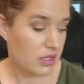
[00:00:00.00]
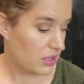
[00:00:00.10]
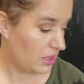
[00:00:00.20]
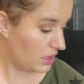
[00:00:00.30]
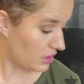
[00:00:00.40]

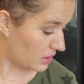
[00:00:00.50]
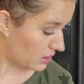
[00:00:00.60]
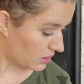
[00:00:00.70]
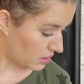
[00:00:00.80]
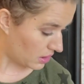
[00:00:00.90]
these
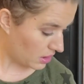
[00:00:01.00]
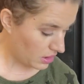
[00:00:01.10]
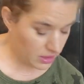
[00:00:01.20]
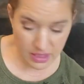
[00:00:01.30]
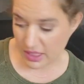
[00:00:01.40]

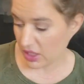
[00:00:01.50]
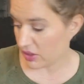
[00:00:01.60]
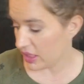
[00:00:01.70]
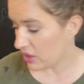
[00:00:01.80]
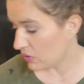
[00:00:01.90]
because they are
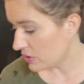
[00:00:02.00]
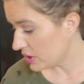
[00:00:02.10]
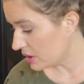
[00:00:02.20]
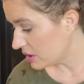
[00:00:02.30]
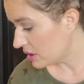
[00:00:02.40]
getting
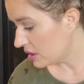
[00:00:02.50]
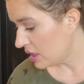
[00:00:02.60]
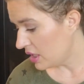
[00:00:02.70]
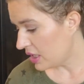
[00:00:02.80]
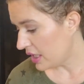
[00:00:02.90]
older.
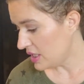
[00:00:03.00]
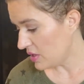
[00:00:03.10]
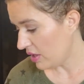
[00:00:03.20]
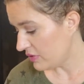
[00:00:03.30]
I do have